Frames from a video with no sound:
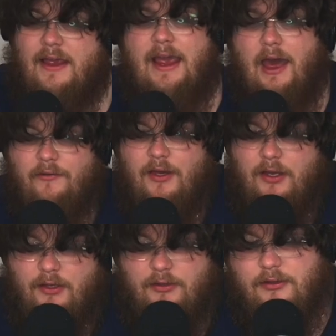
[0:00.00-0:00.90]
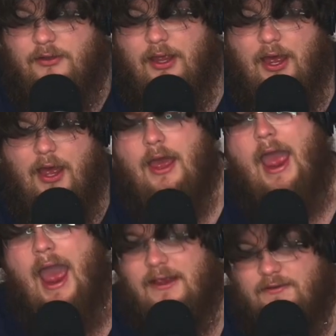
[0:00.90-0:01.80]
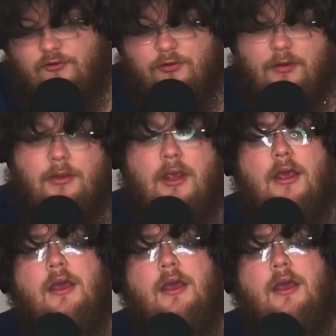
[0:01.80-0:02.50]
like, having a acid trip.